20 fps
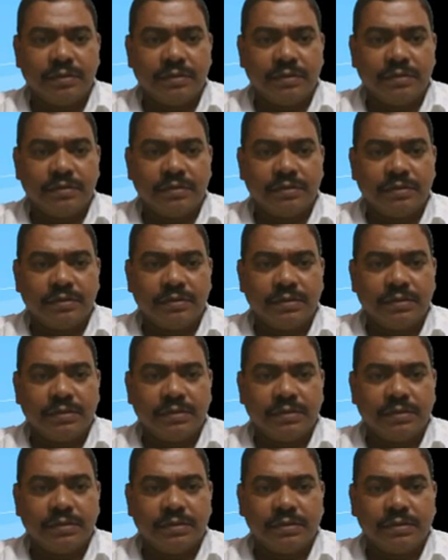So
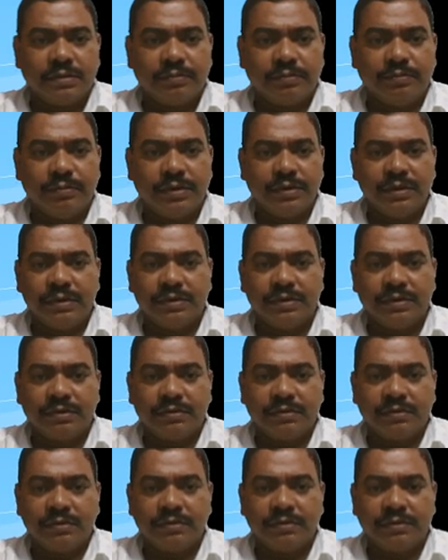here B is
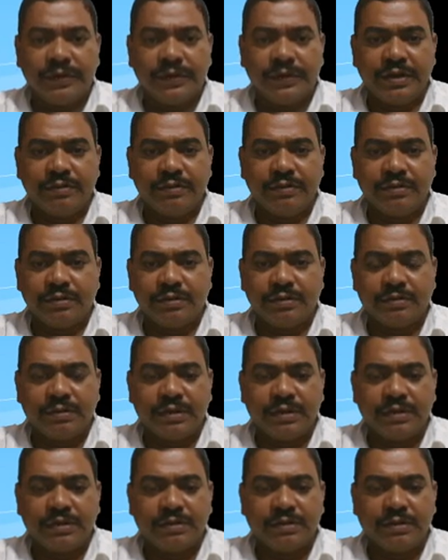equal to 24, so
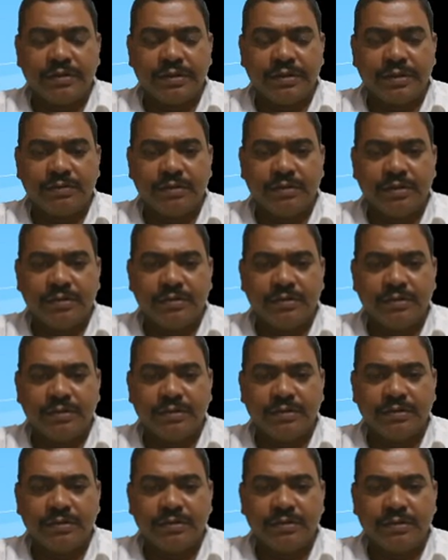that is not equal to
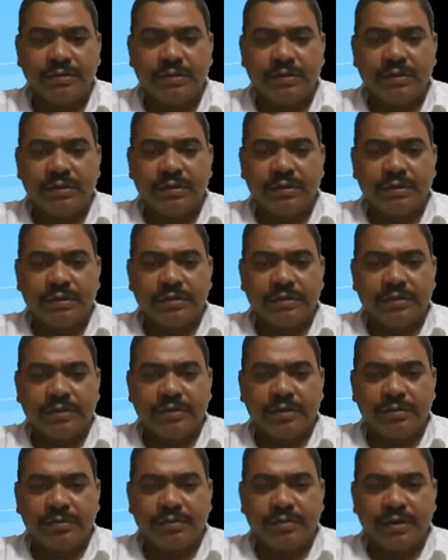0. So that we
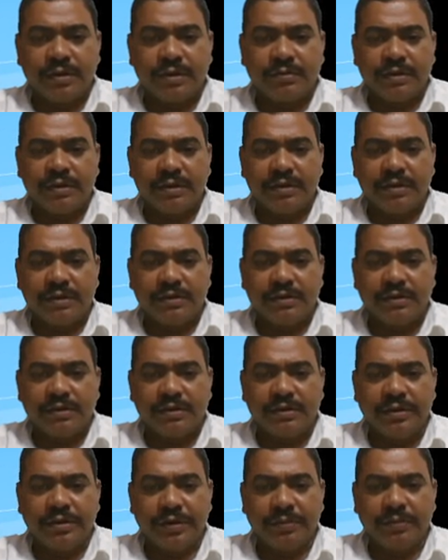have to calculate the
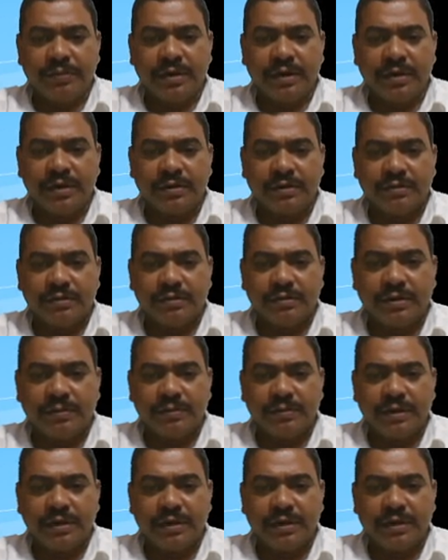remainder. So
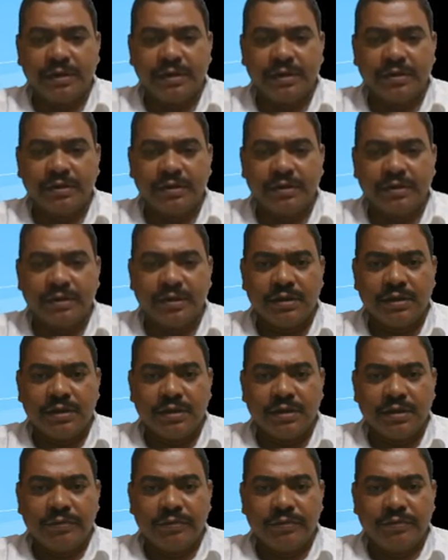remainder is
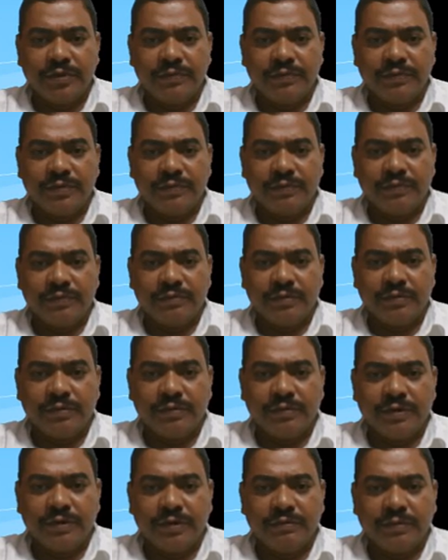
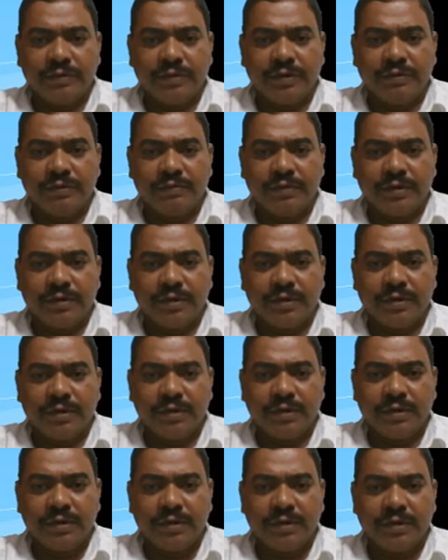54 divided by
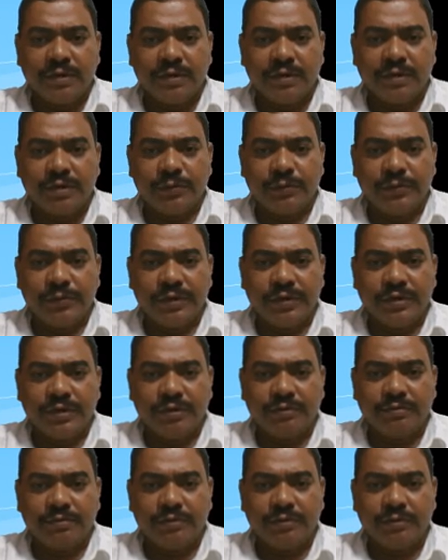
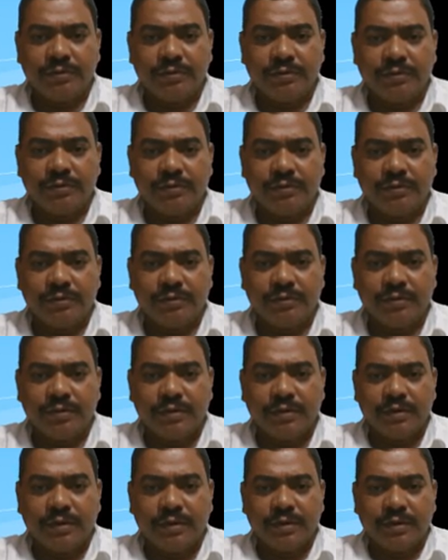24,
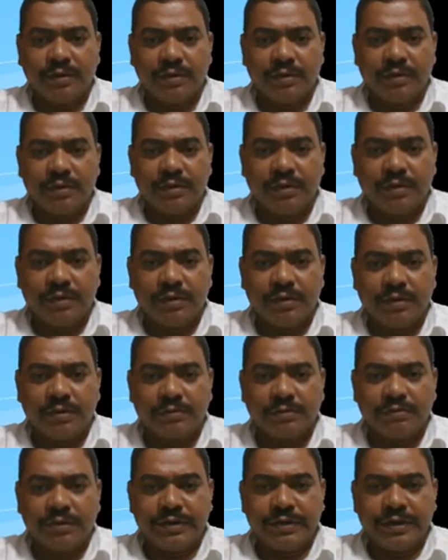that is
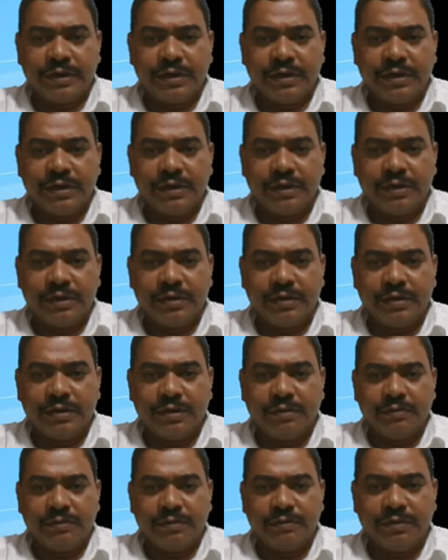48
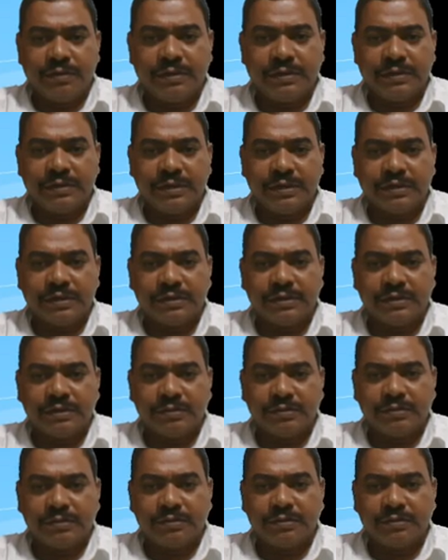divided by 6.
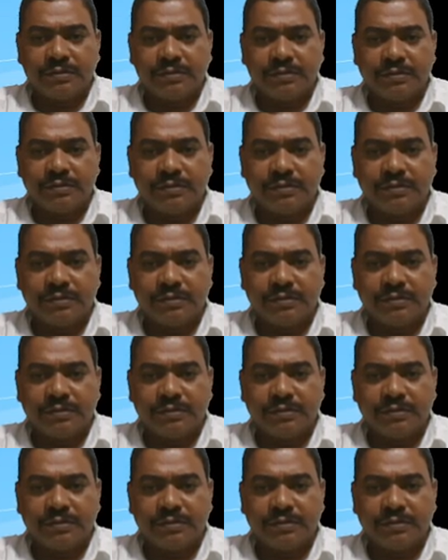So